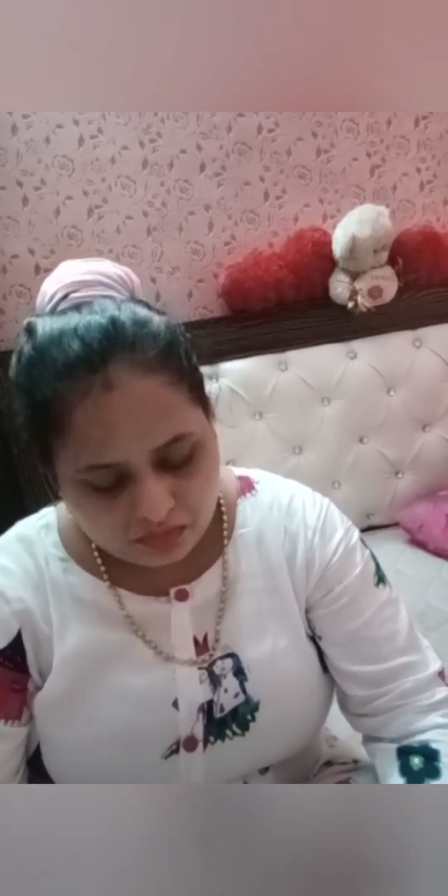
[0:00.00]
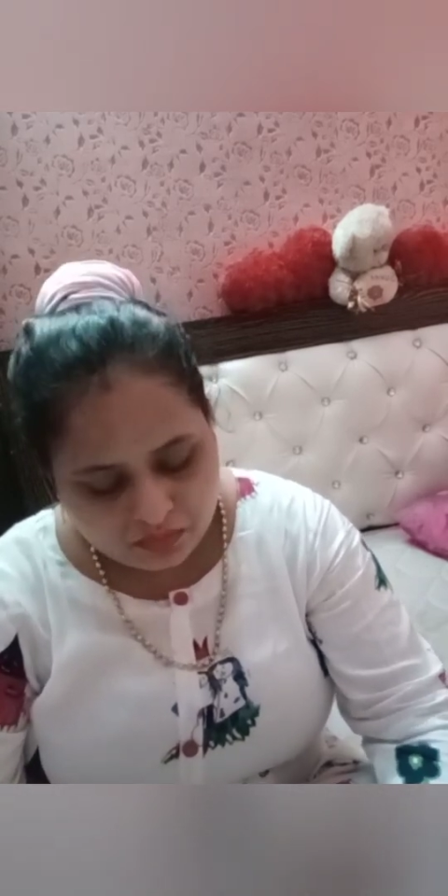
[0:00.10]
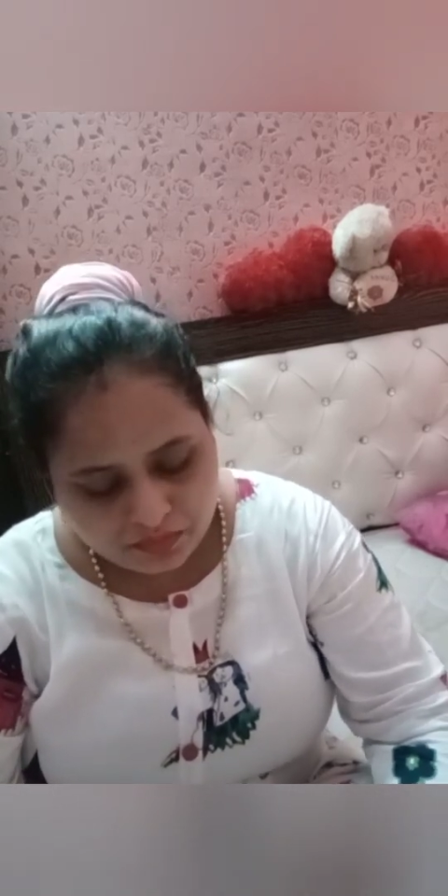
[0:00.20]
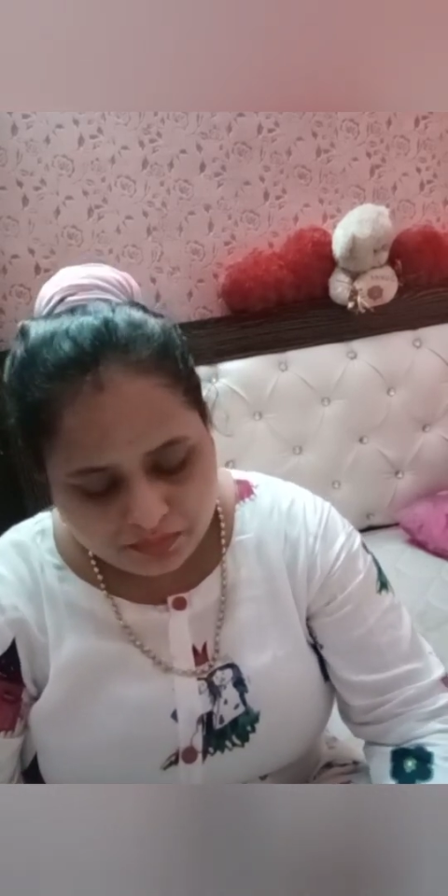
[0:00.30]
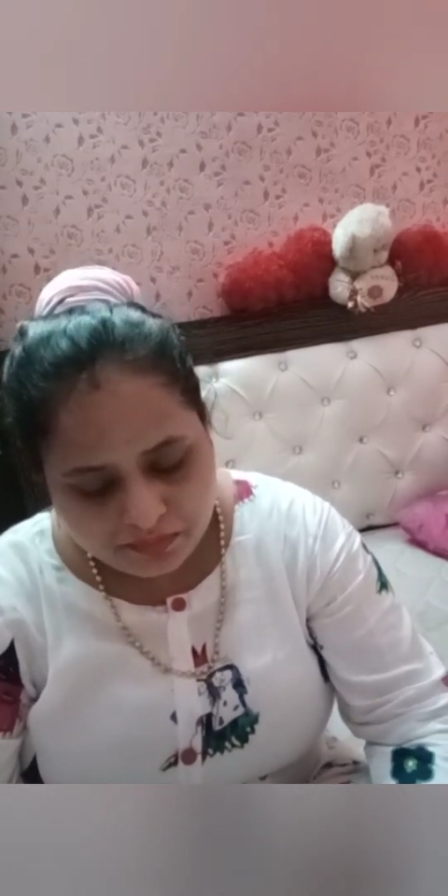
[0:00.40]

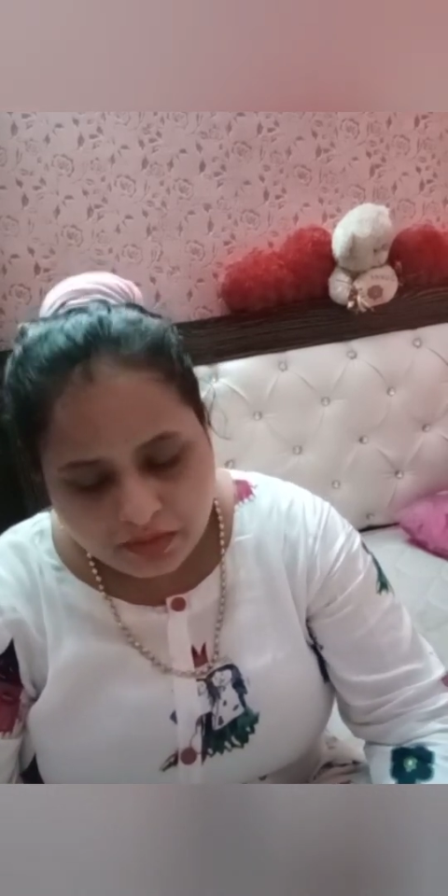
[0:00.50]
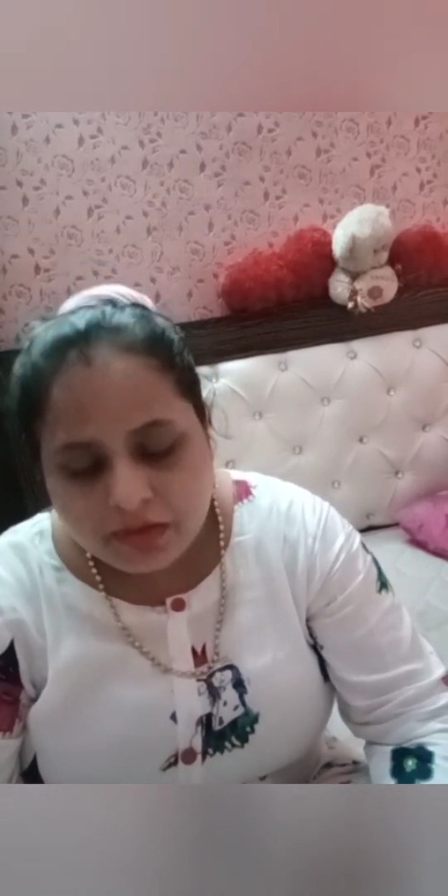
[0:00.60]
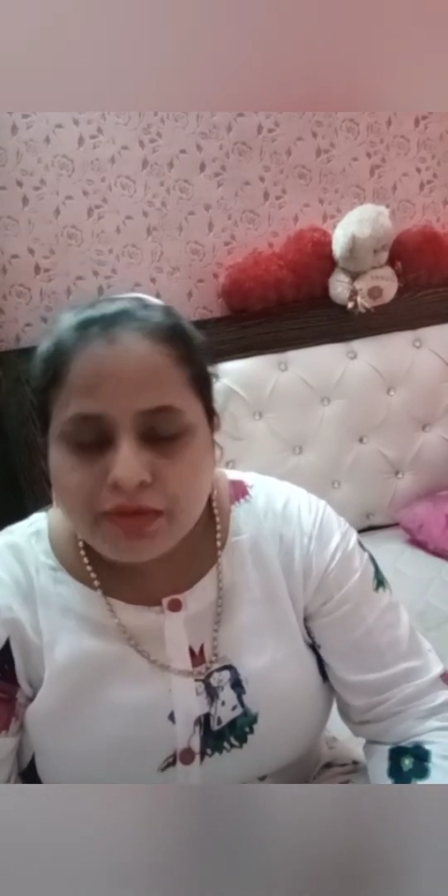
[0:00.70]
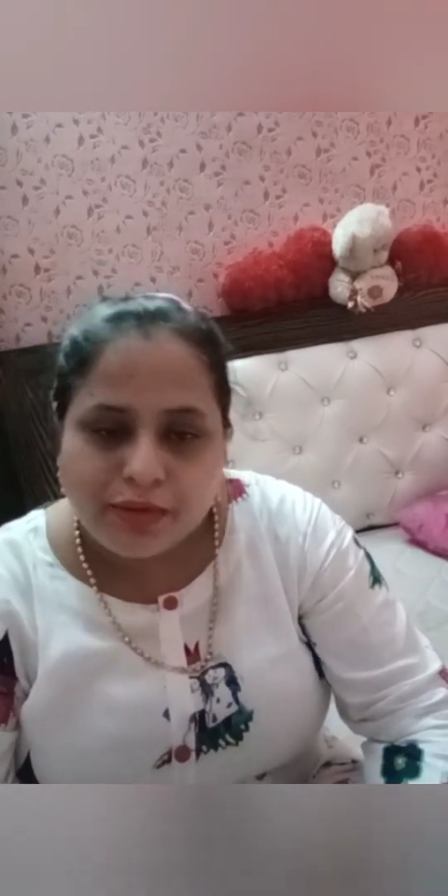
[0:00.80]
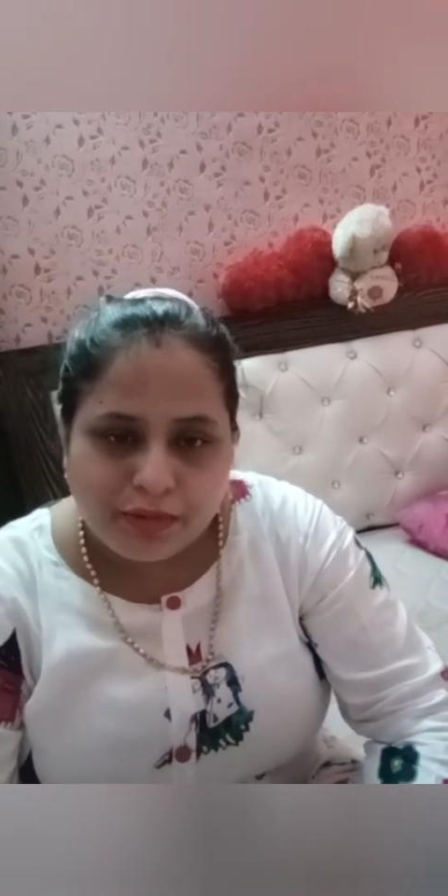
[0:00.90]

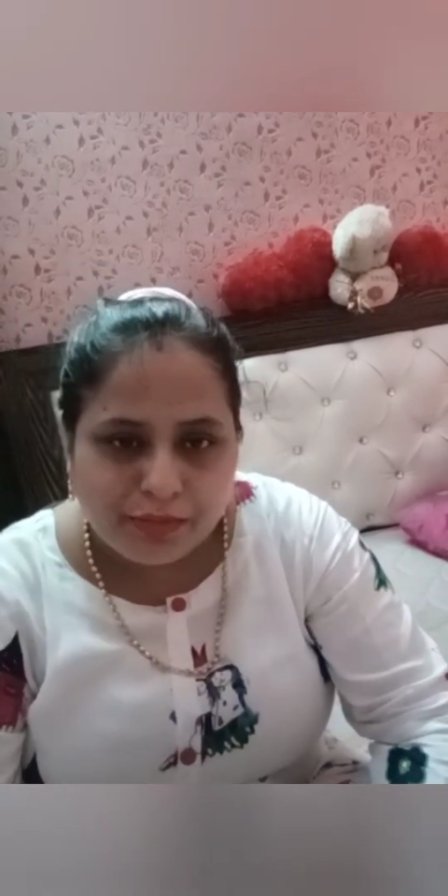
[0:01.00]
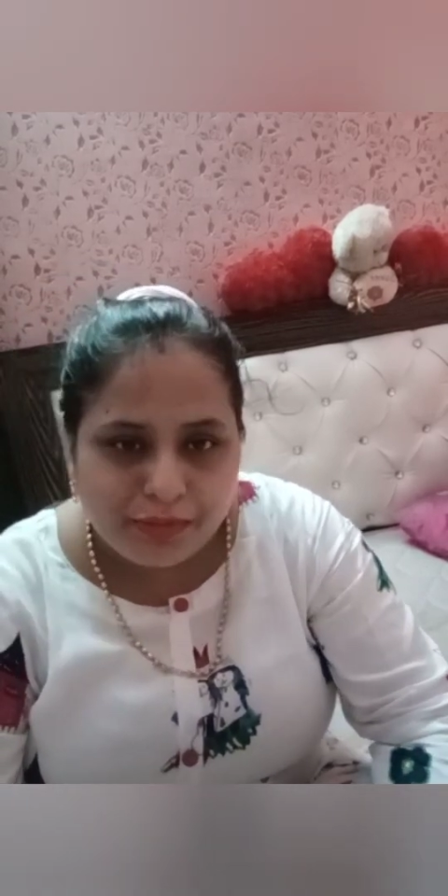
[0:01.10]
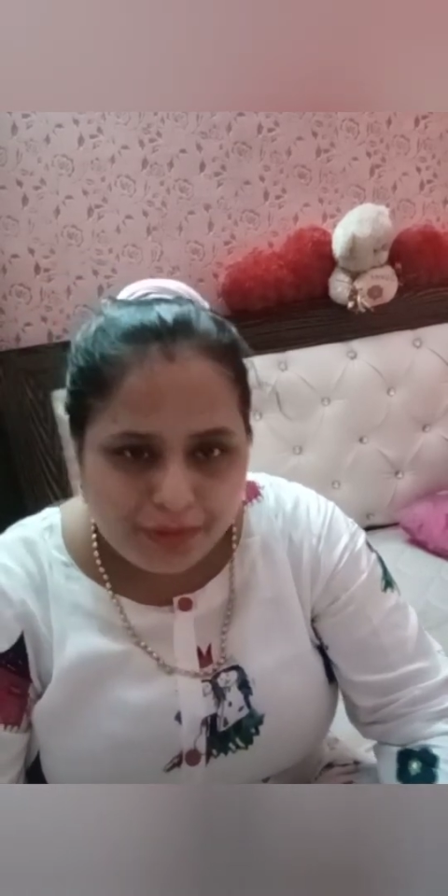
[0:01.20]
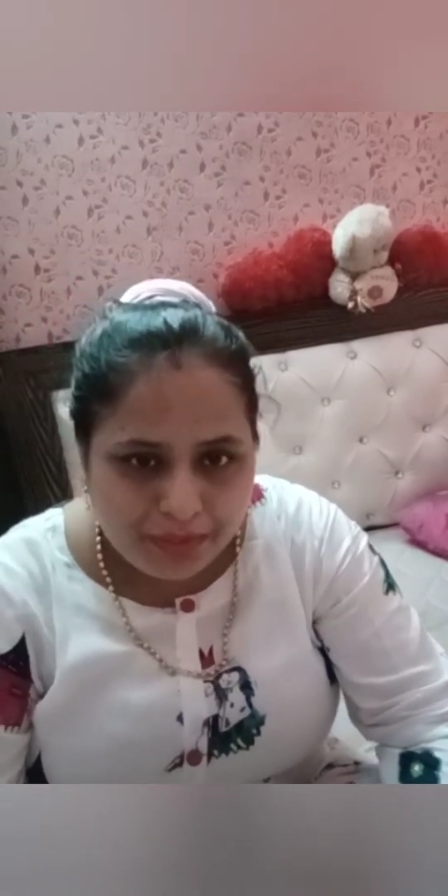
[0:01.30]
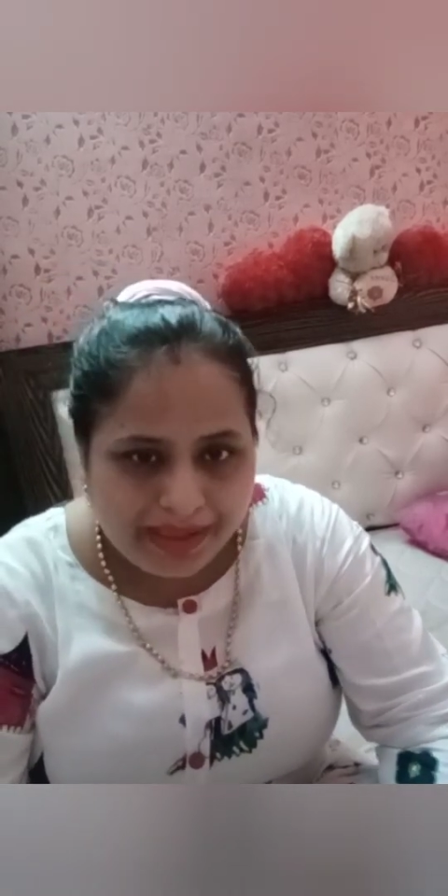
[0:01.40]
certain
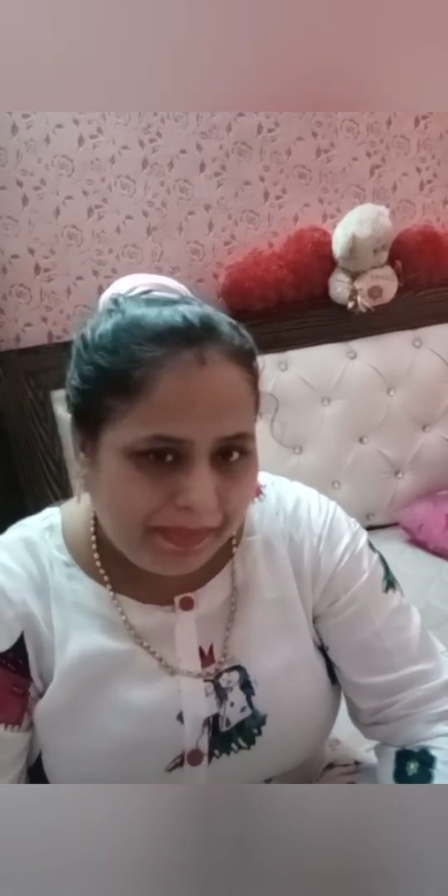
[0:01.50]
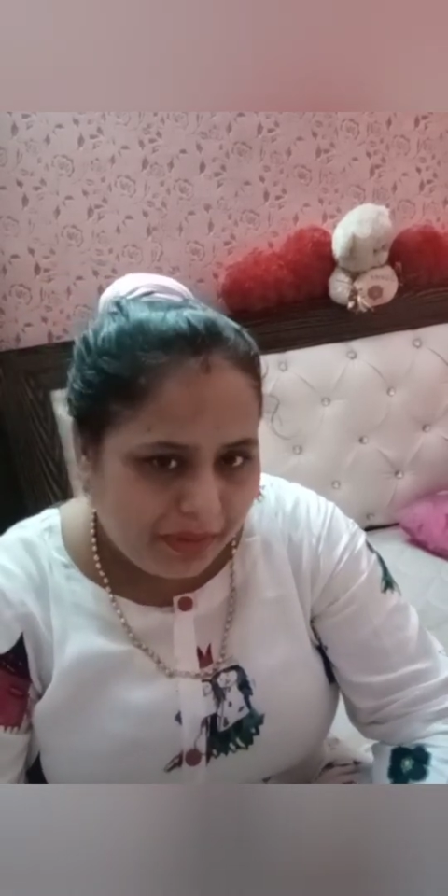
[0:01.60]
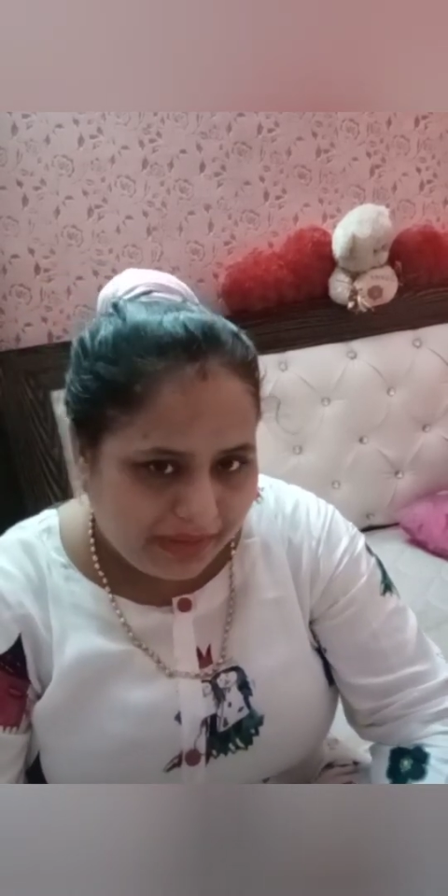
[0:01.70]
mistakes,